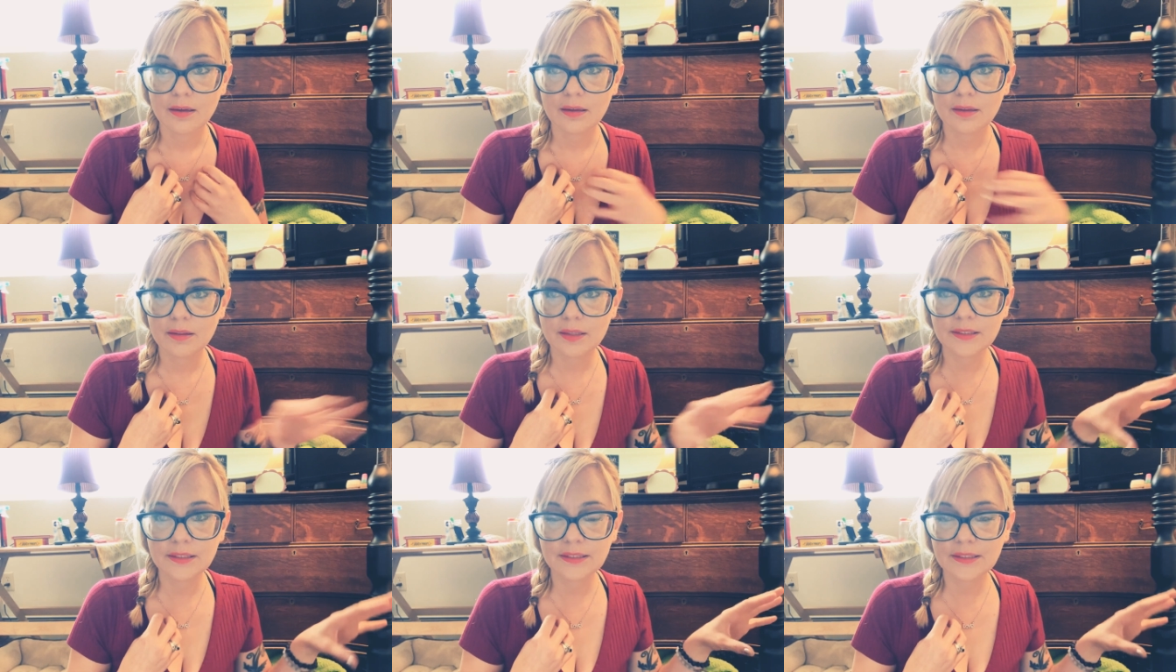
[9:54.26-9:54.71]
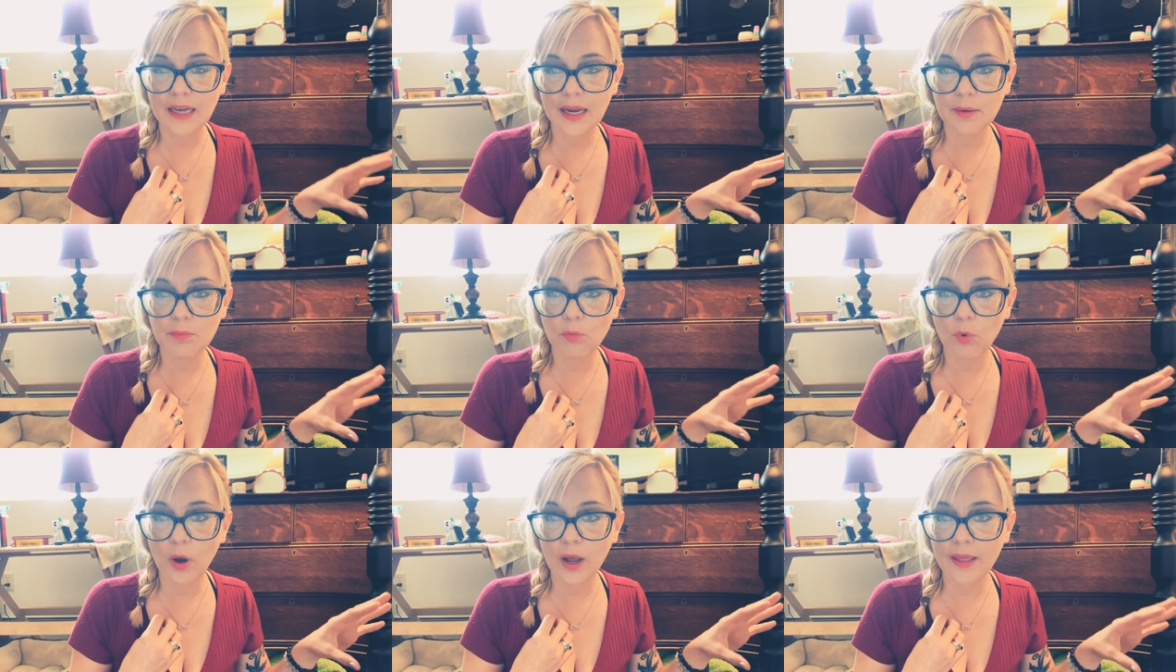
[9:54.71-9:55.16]
the
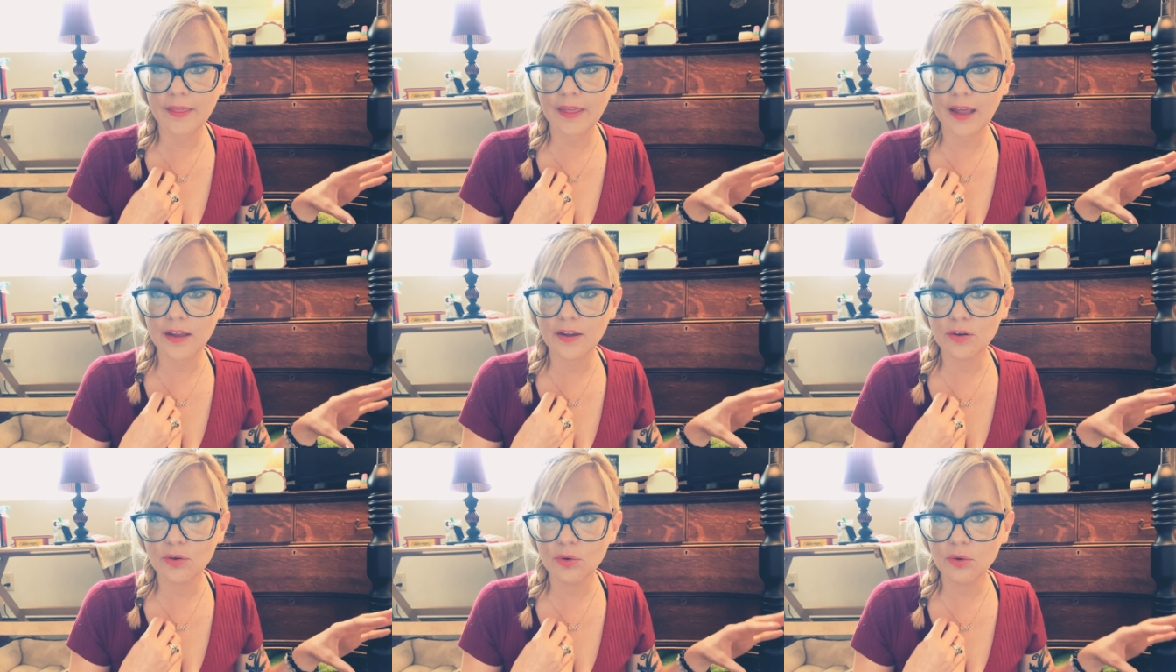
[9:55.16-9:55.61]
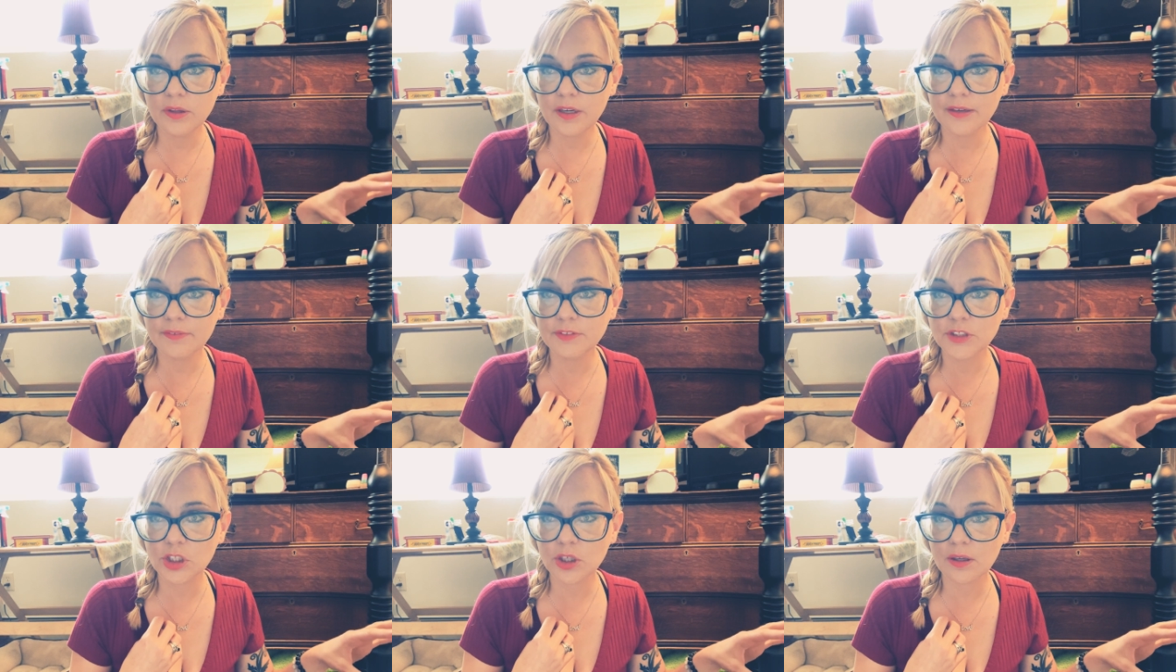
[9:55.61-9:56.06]
same way that you
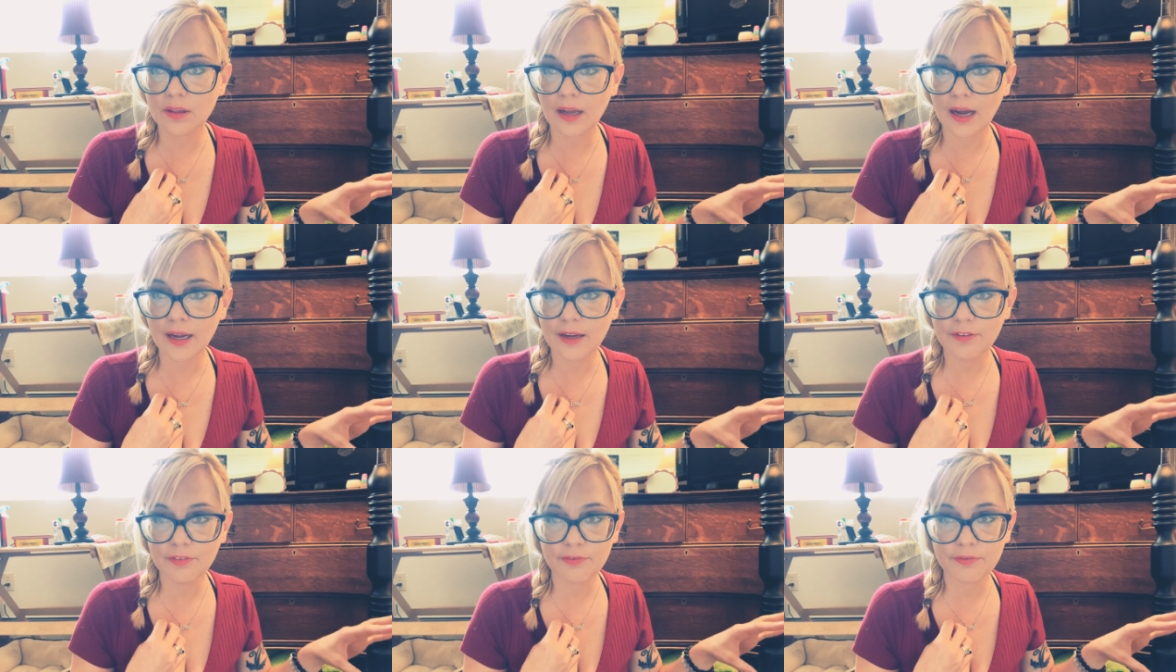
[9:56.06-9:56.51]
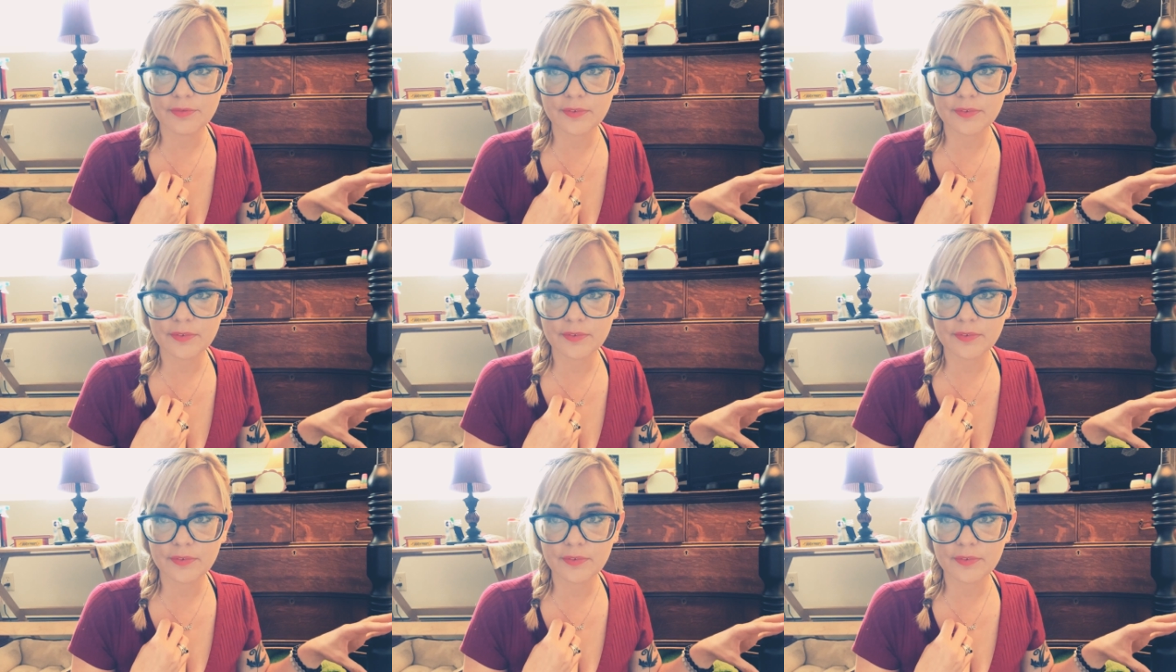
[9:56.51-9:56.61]
lived your life